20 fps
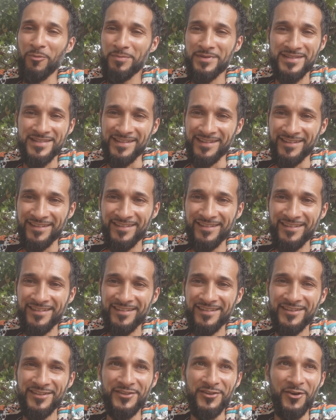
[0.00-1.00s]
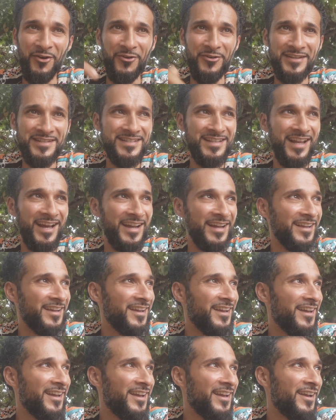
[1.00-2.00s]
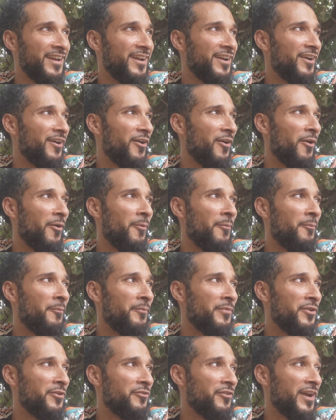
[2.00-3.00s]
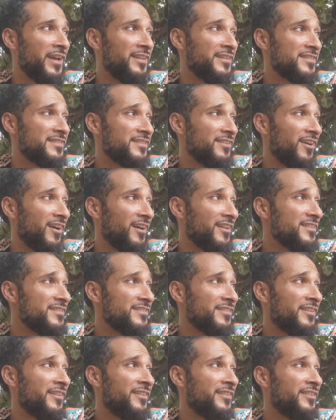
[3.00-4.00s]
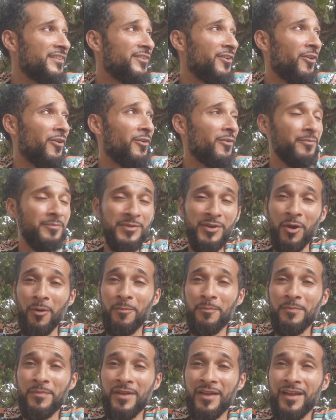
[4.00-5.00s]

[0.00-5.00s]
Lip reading: opposite. You know, it's like the rain starts, and you know,